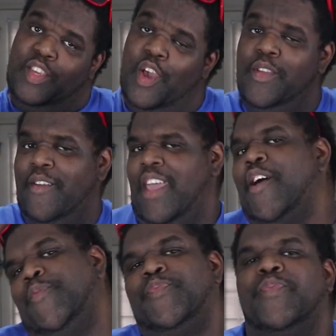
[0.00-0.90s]
Yo, yo,
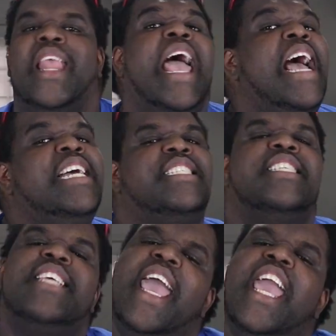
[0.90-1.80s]
yo.
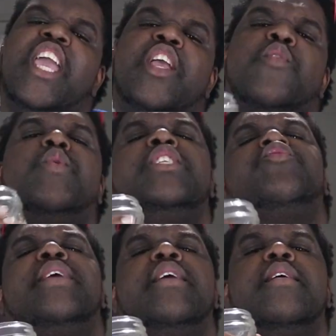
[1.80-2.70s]
Today we
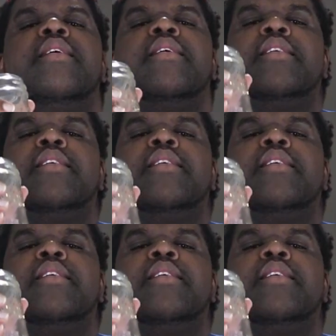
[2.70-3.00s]
drink